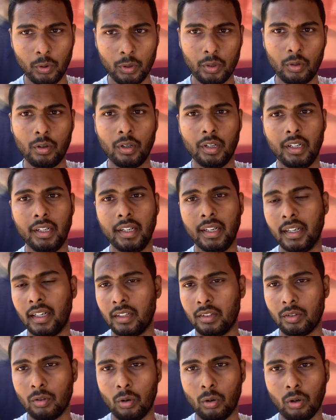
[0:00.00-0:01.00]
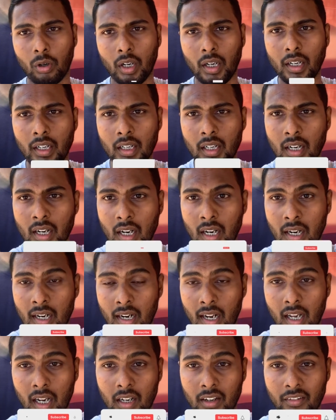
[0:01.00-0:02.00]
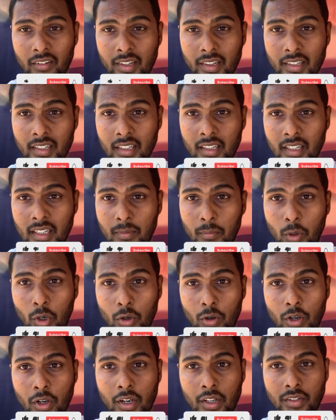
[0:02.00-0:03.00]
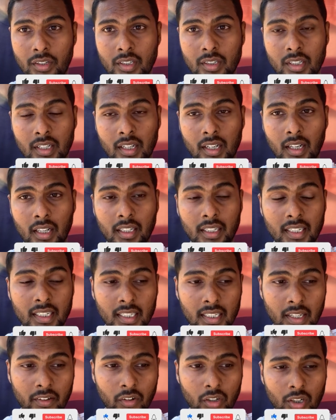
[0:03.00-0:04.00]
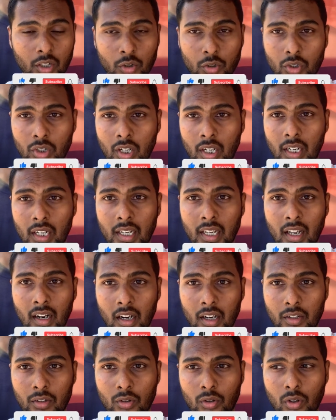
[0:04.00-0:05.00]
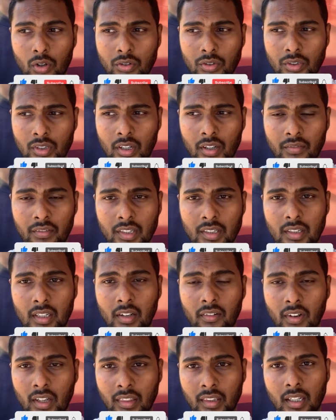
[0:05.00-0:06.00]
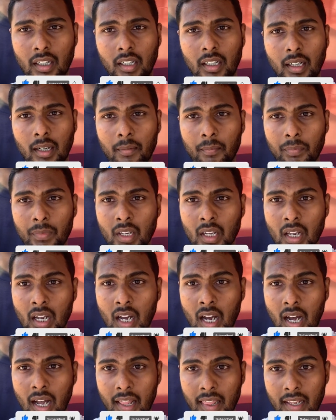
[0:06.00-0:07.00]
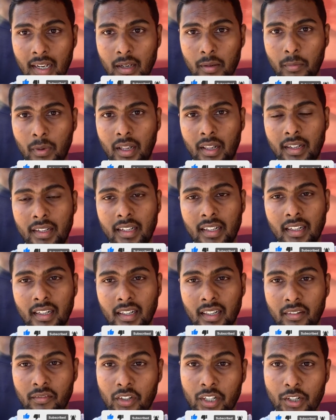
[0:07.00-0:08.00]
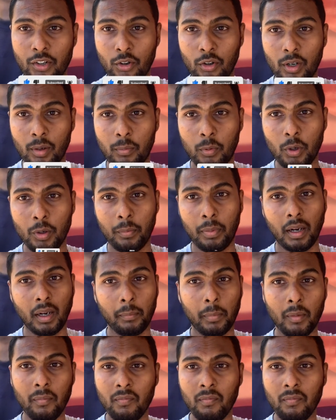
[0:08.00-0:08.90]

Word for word: I would like to ask you guys to consider subscribing to my channel and hit the bell icon and without further delay, let's go inside and do our blood donation.